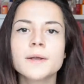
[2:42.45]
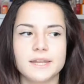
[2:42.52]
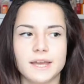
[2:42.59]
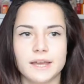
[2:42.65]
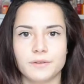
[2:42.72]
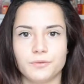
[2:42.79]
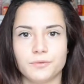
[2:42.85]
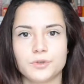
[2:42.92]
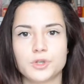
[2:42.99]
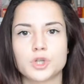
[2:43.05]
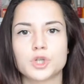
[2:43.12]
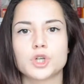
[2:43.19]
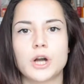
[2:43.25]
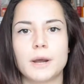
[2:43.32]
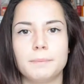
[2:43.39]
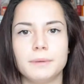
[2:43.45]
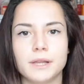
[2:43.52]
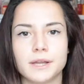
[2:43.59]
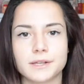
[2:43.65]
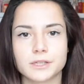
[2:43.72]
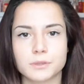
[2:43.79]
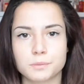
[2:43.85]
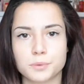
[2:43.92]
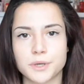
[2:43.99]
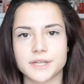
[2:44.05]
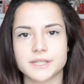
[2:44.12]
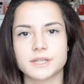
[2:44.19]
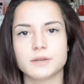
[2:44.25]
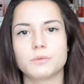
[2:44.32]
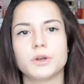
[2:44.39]
and they have trouble
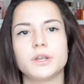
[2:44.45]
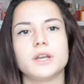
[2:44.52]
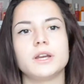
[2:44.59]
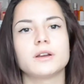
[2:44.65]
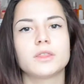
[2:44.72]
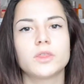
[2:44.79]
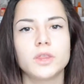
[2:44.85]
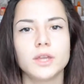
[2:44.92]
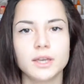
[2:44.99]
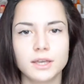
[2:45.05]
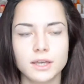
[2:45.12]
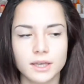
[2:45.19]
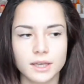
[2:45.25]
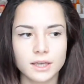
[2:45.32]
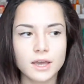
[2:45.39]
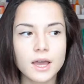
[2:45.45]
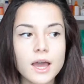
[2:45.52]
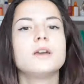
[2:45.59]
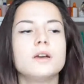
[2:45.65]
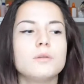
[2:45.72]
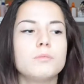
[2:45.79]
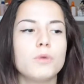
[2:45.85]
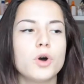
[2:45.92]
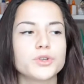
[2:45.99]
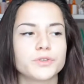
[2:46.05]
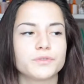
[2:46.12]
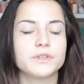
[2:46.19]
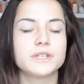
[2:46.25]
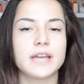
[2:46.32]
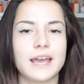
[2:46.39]
expressing what they are thinking. Most
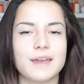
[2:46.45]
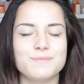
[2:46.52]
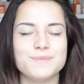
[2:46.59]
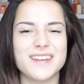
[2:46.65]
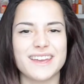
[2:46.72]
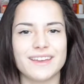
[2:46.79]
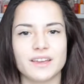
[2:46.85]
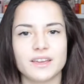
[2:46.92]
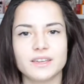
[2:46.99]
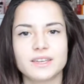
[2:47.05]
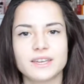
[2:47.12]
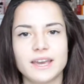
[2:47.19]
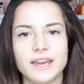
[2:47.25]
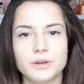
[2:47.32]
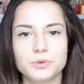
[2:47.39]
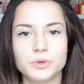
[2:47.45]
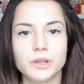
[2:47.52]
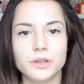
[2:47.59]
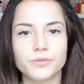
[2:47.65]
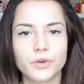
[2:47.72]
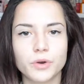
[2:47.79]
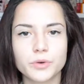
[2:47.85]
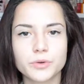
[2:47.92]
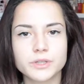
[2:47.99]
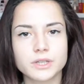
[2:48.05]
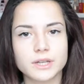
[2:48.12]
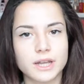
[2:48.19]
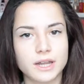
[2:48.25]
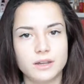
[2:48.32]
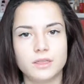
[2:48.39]
of the time they can't really focus
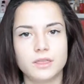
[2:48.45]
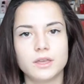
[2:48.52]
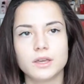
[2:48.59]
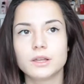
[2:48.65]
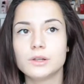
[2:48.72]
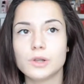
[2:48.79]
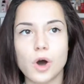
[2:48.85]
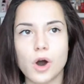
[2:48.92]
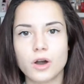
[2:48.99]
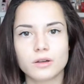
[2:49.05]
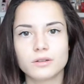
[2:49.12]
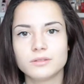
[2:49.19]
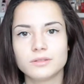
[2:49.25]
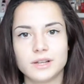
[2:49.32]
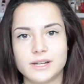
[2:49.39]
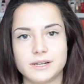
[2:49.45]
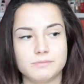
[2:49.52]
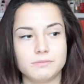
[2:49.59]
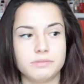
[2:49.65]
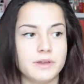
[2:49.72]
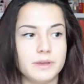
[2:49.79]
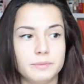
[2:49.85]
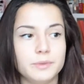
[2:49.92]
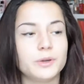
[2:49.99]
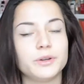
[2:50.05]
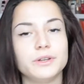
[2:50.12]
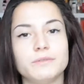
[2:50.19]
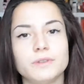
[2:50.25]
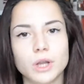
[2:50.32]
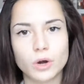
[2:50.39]
on anything long, like maybe not
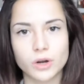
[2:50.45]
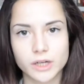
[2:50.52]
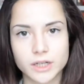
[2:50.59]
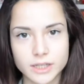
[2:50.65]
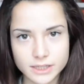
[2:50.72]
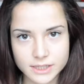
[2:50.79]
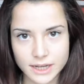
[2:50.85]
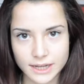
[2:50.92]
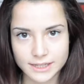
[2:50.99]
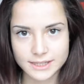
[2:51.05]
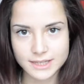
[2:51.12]
even longer than 10